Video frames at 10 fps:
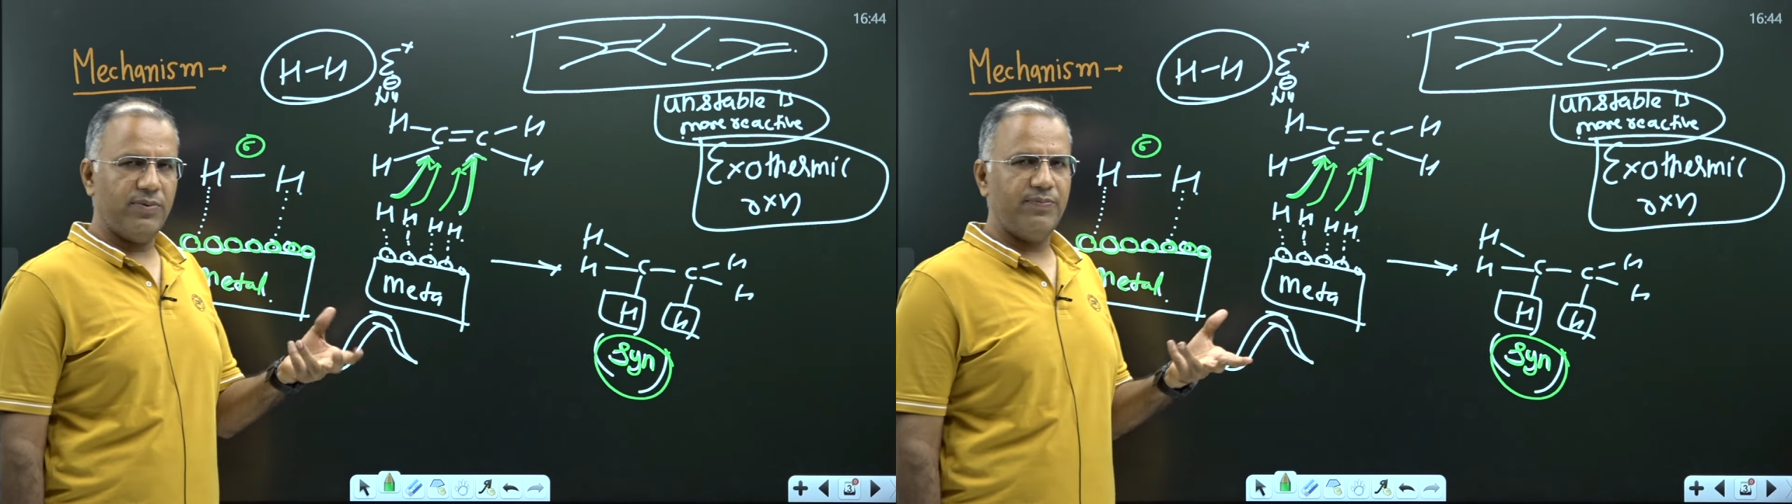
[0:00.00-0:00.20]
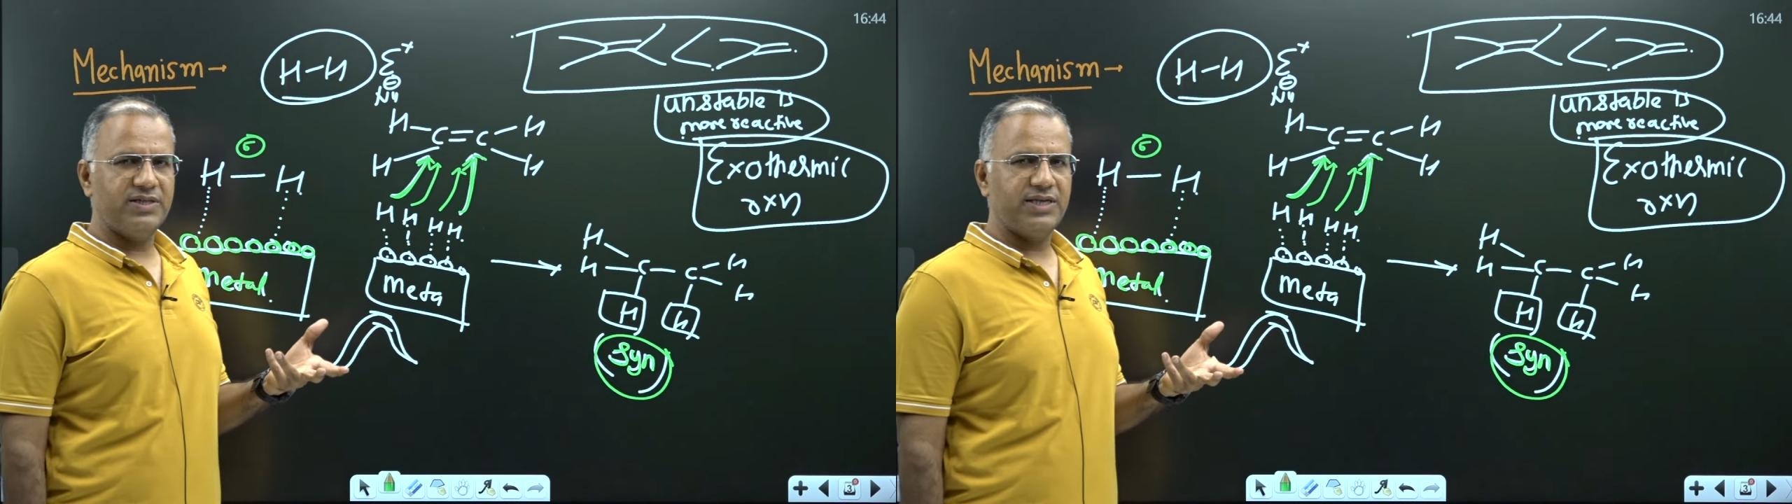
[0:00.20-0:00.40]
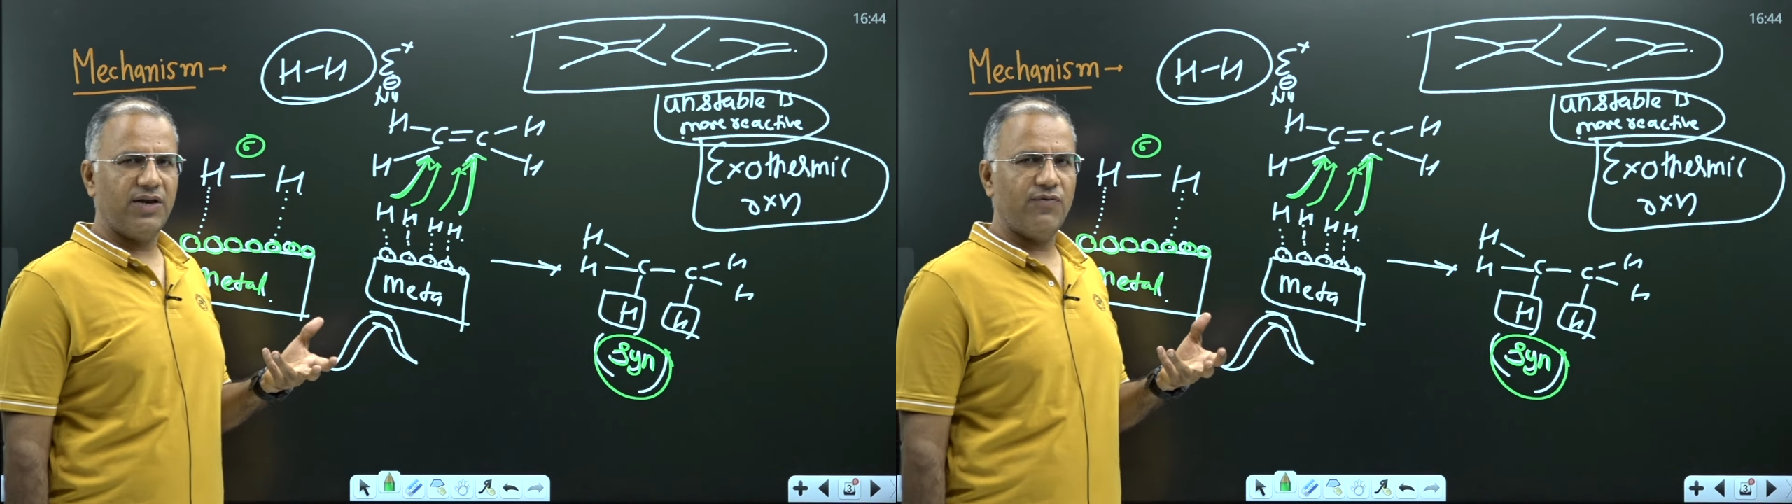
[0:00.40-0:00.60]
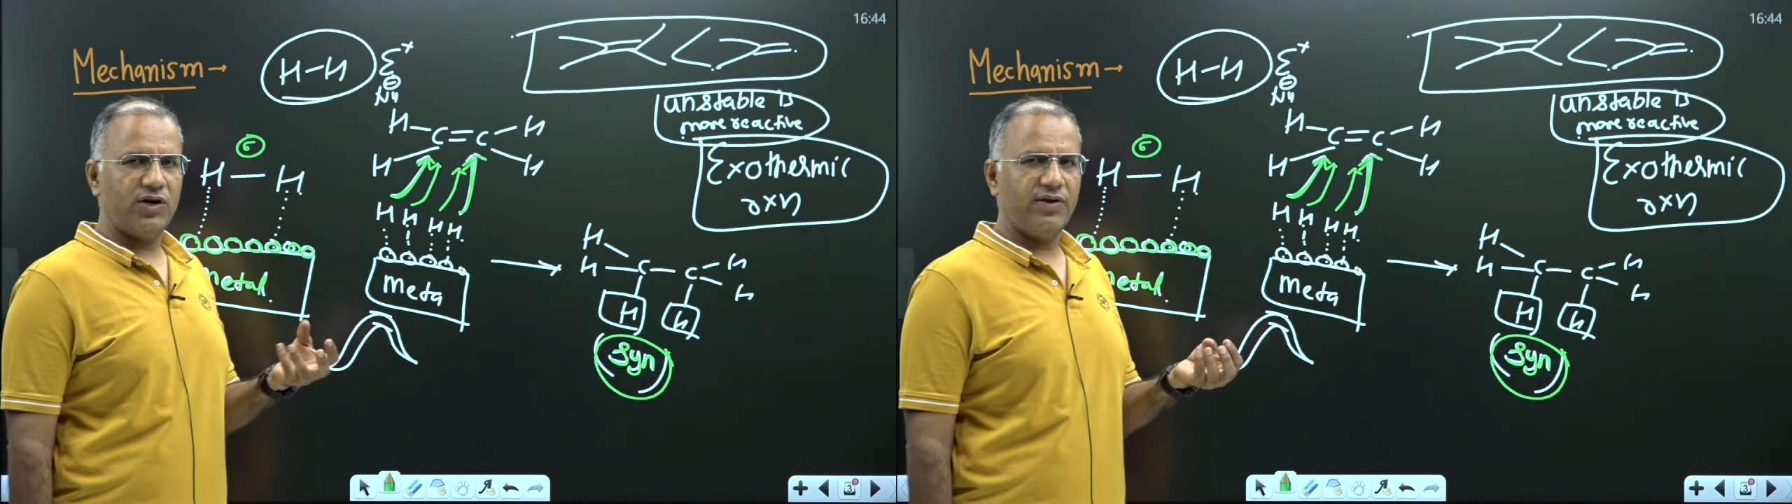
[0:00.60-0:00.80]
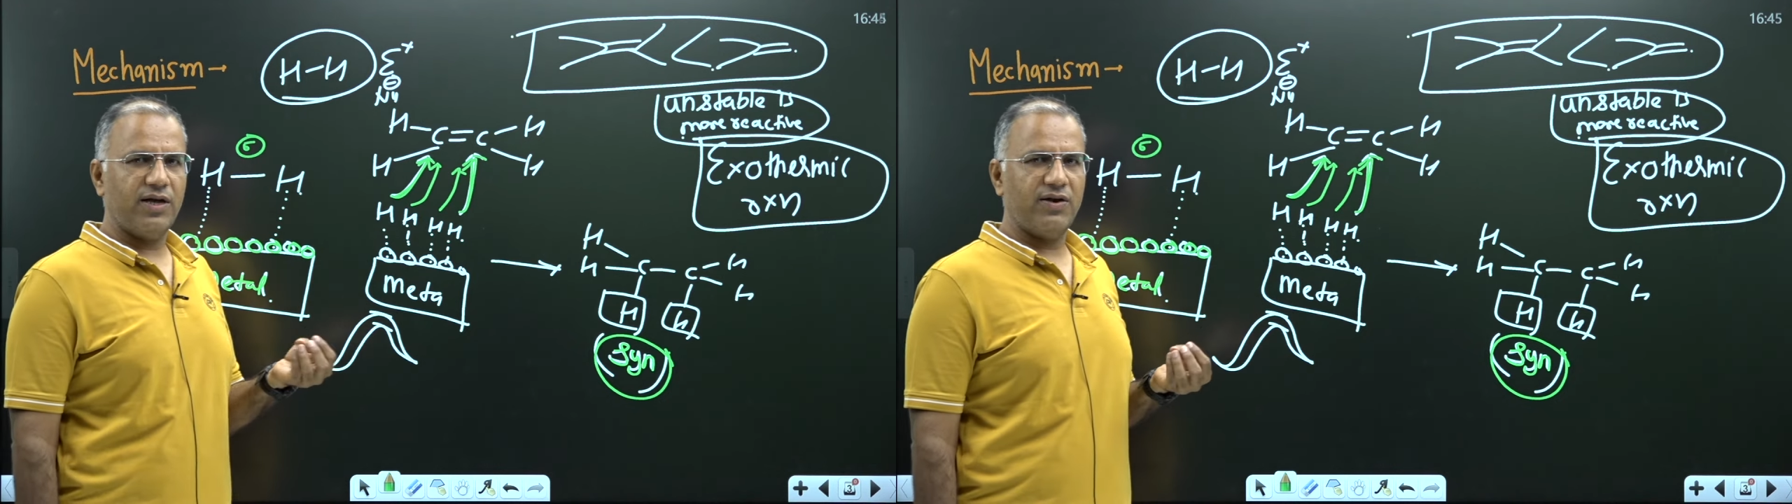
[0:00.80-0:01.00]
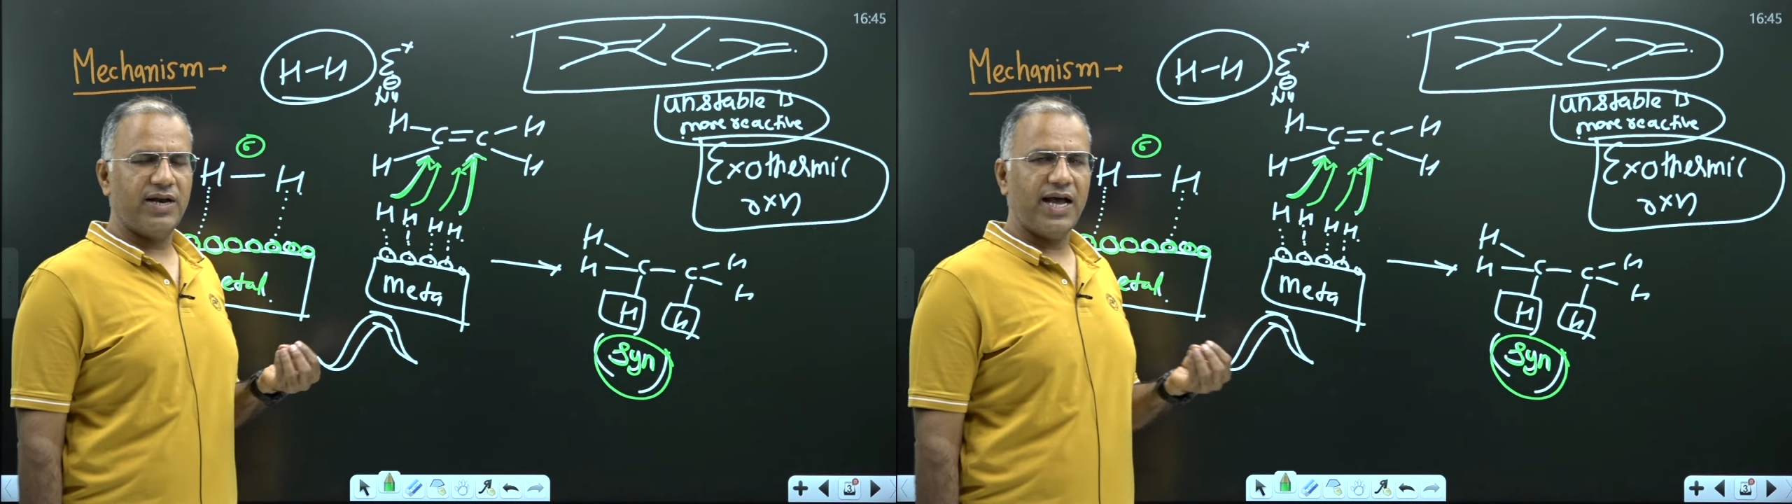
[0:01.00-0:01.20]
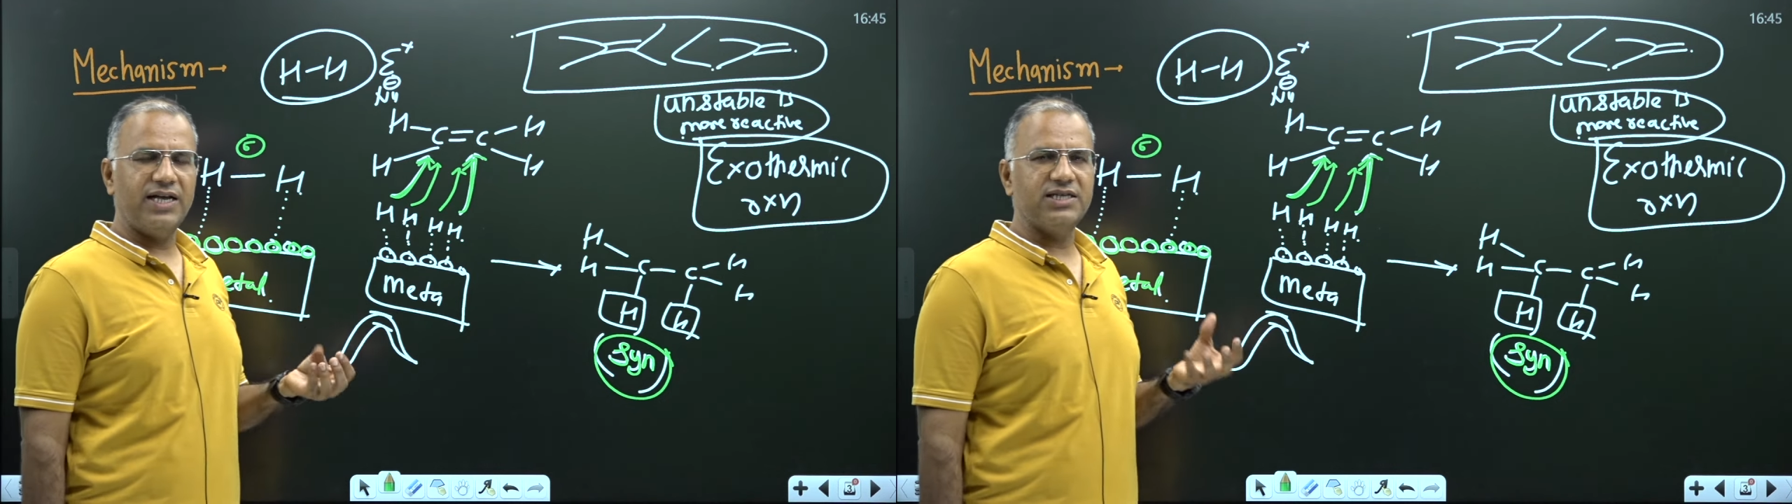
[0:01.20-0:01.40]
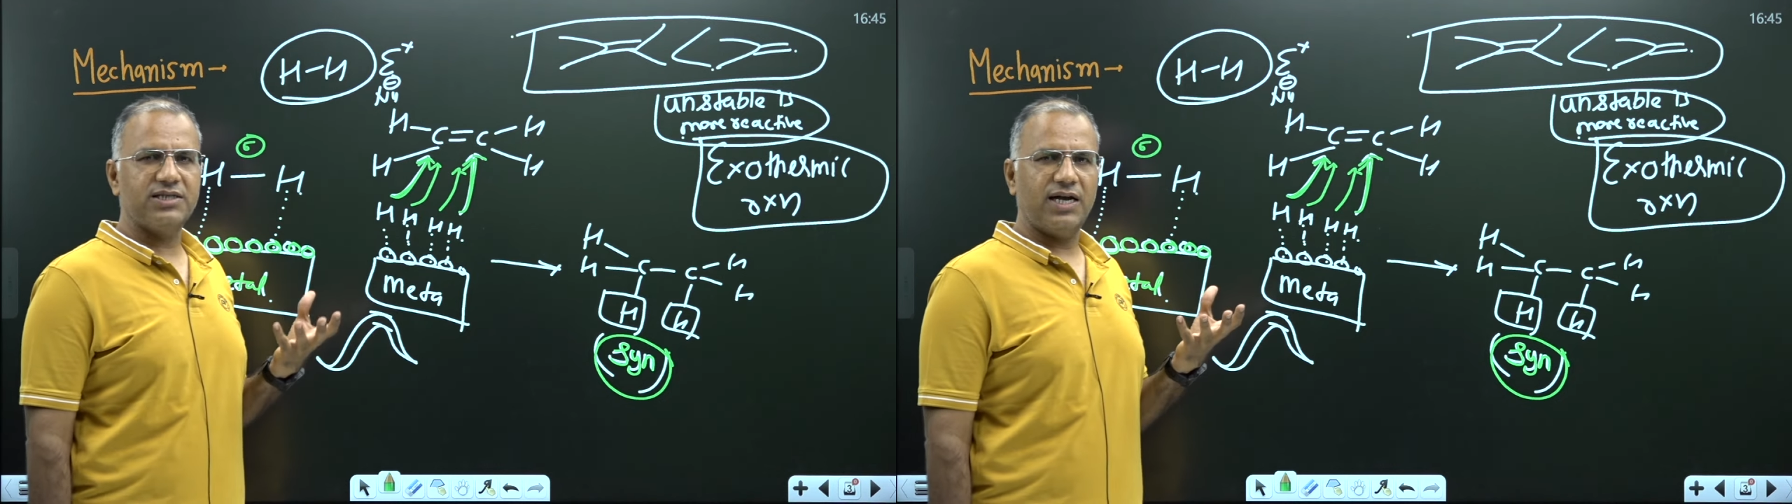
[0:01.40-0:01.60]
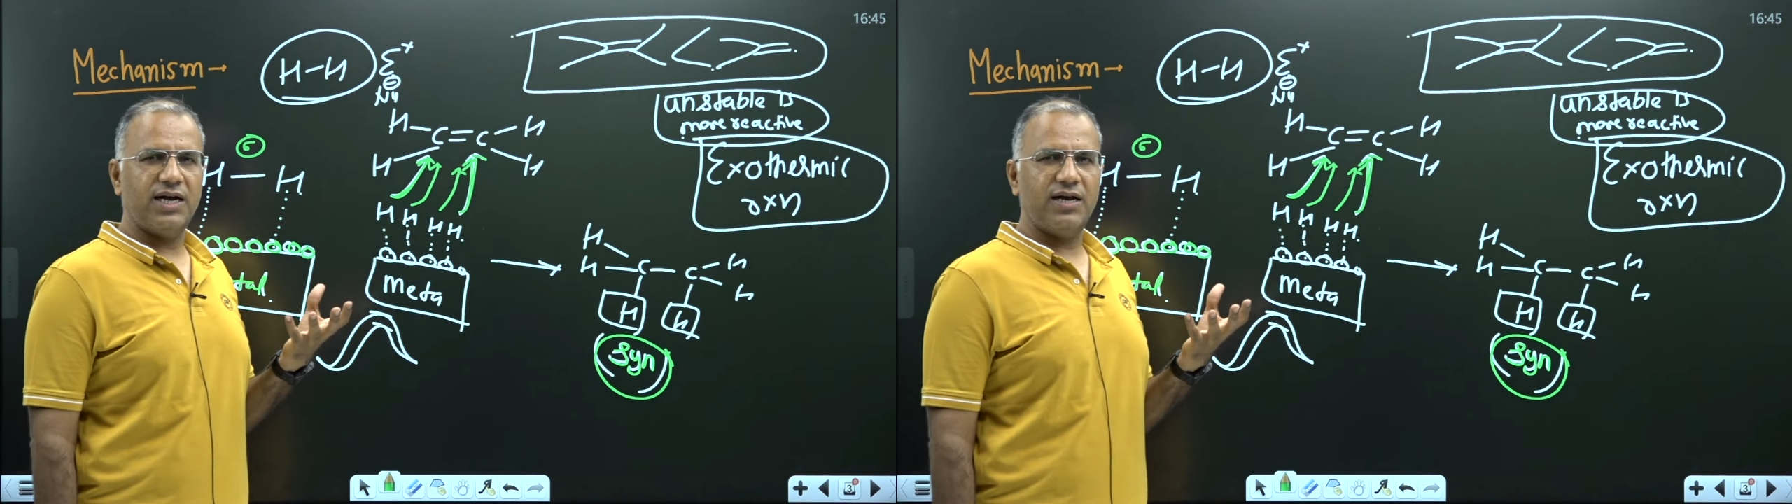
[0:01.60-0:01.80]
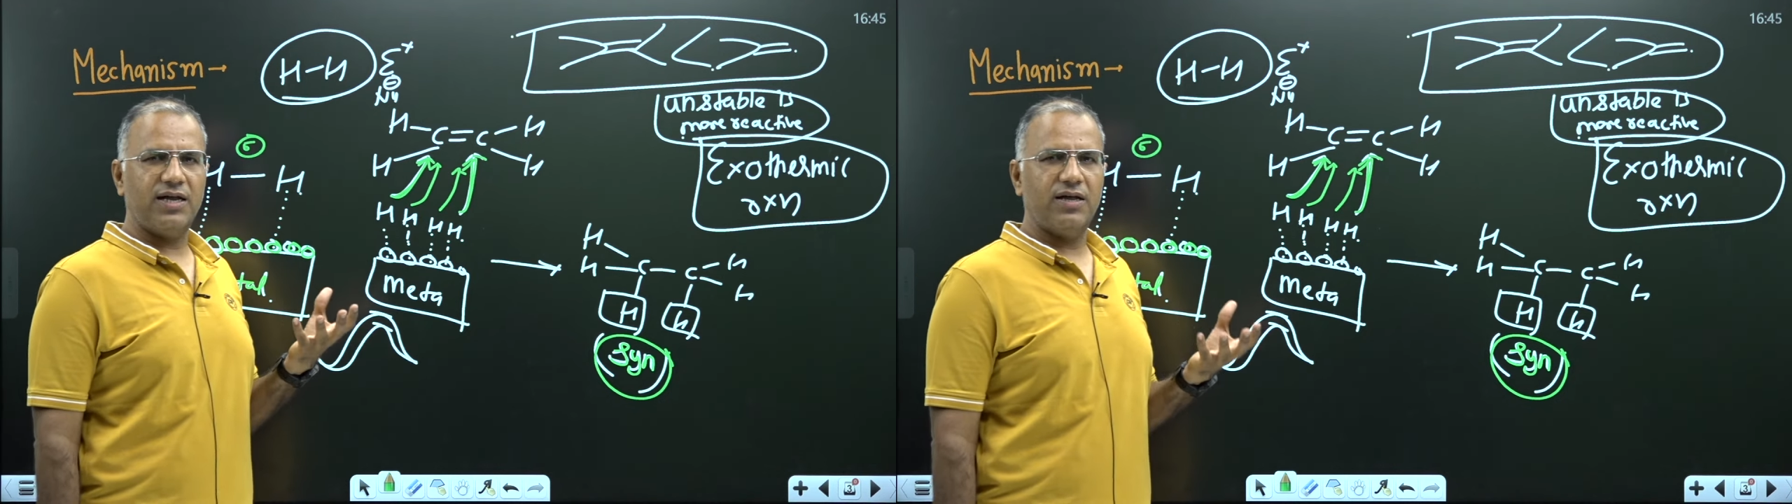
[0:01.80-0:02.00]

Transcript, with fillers: basically what we are rice and